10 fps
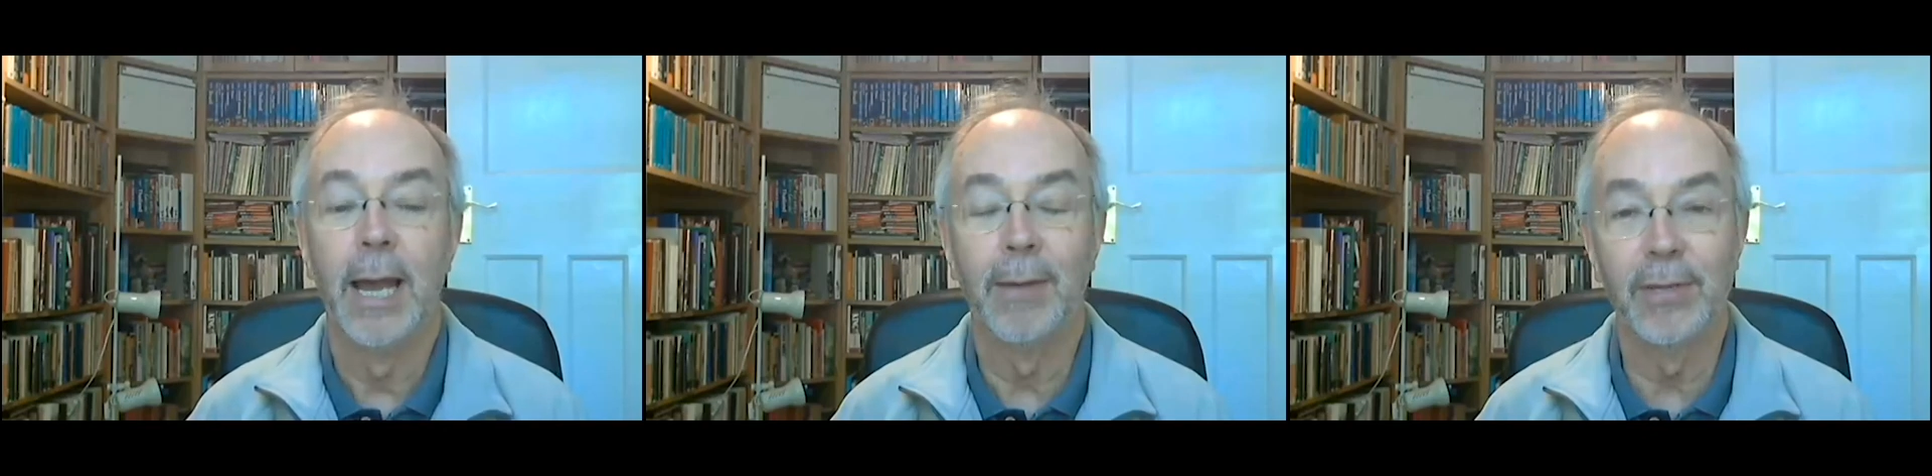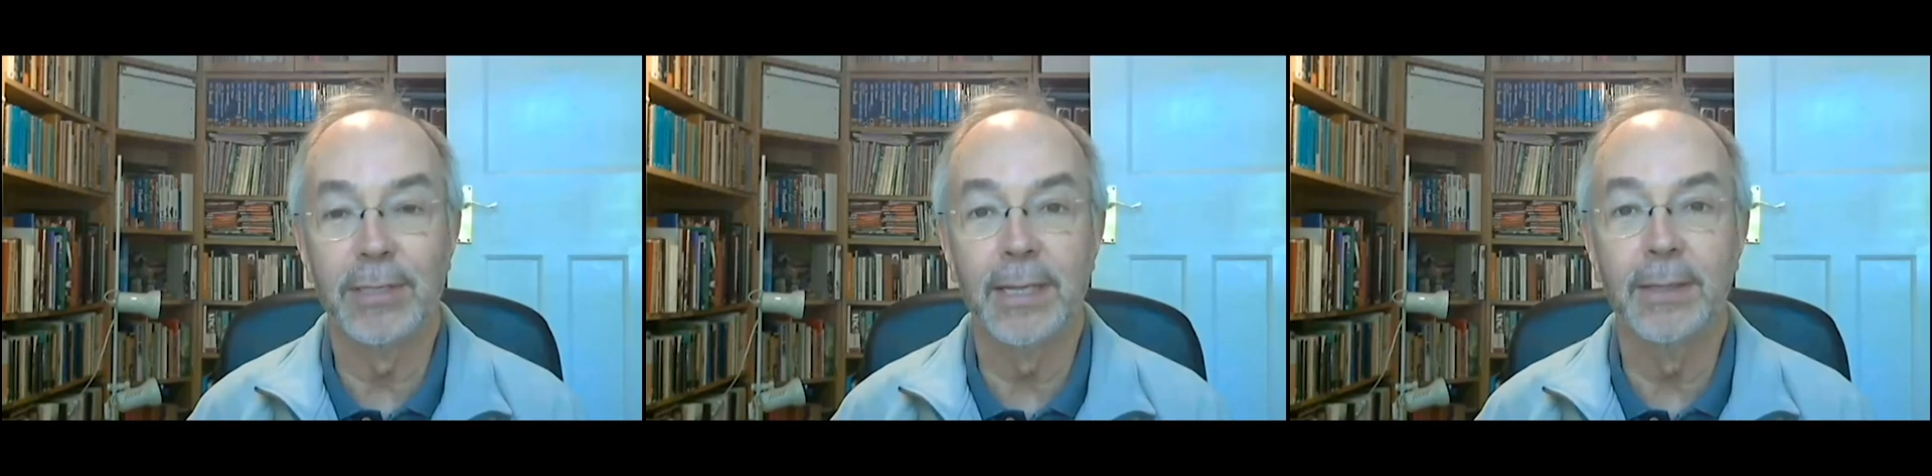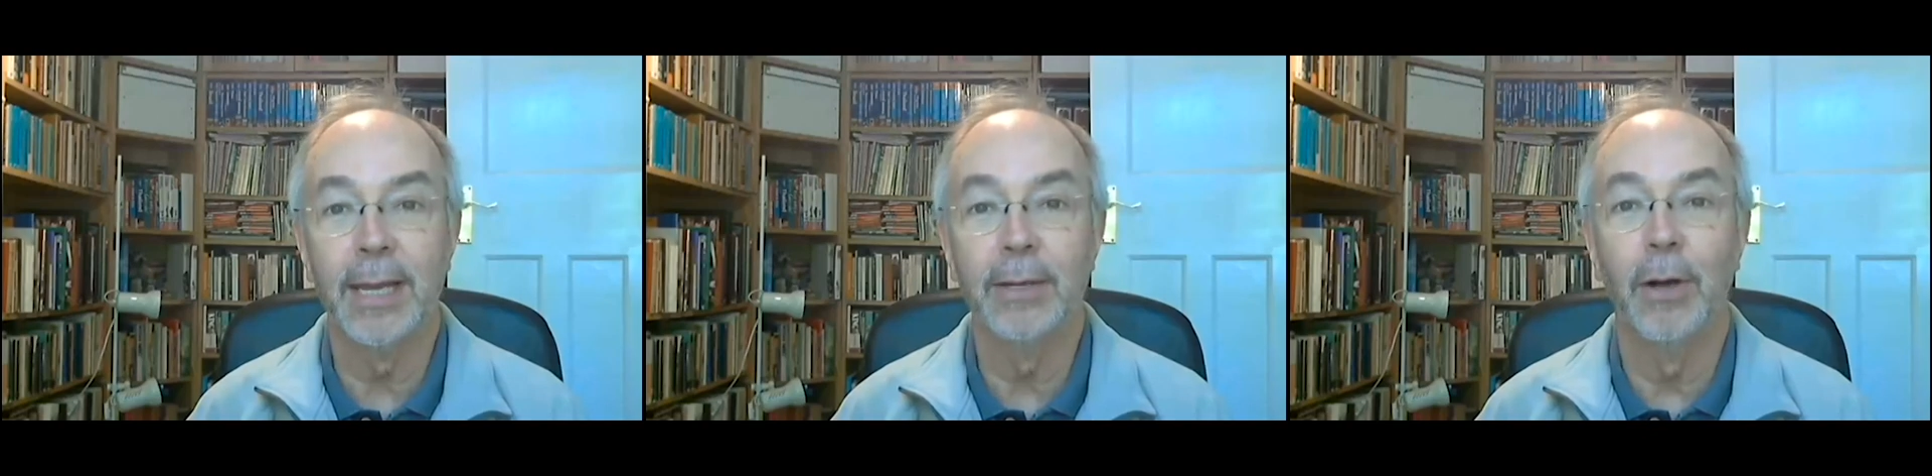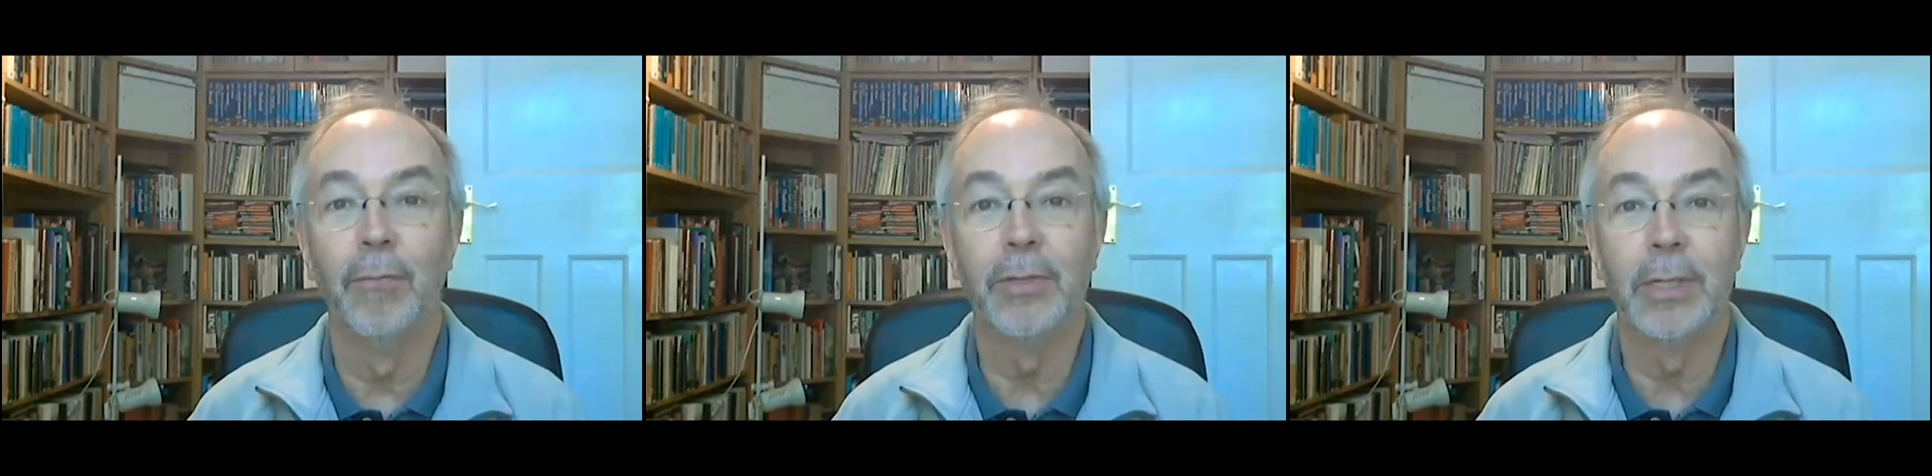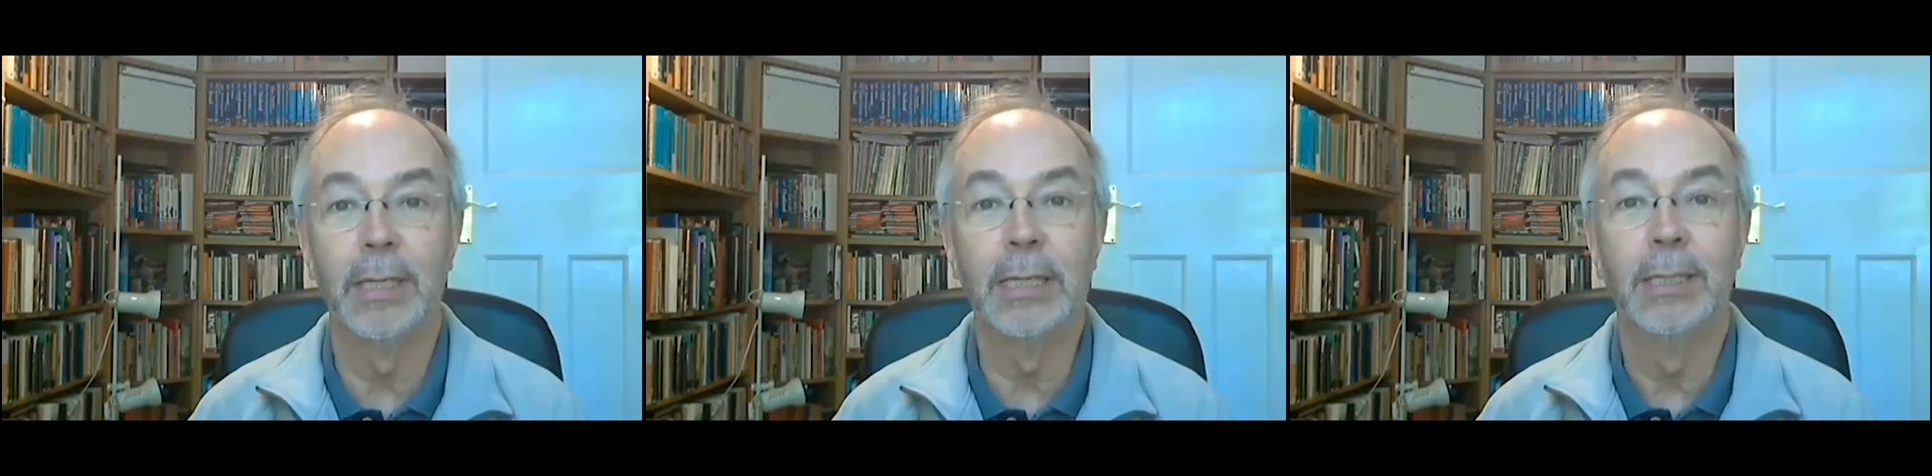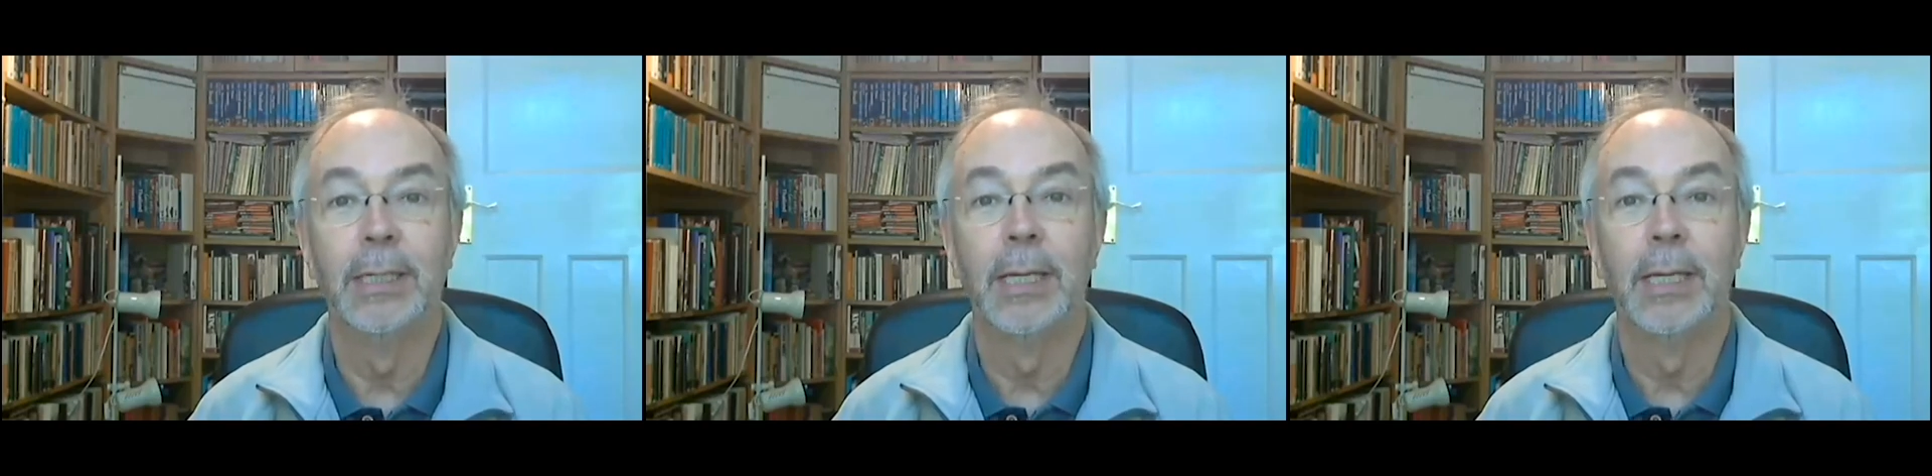Having said that, obviously,